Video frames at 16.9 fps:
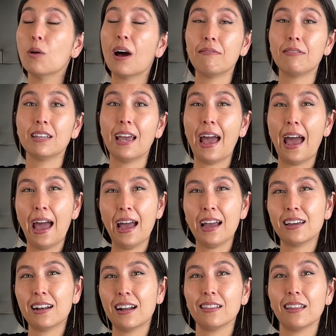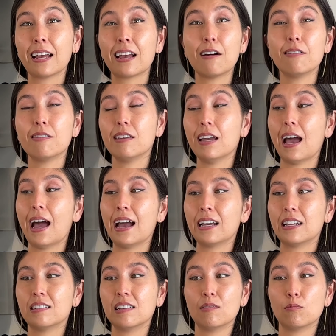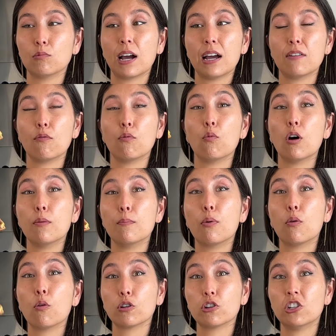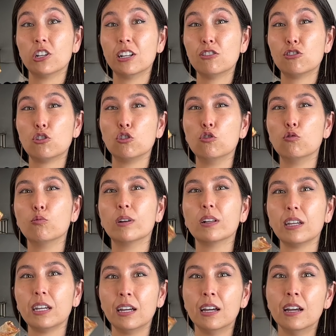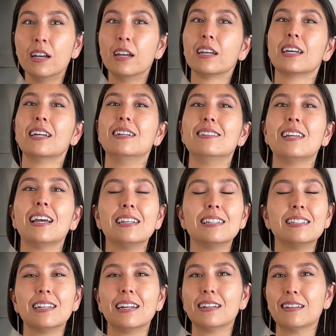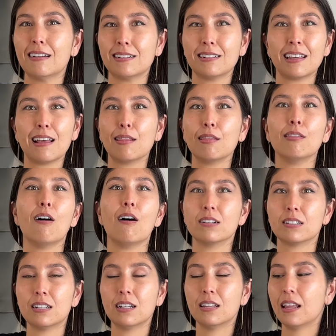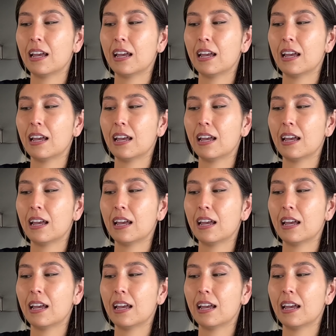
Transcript: have the egg, and I like how the egg is in kind of one portion, so you really can taste it. It doesn't get lost in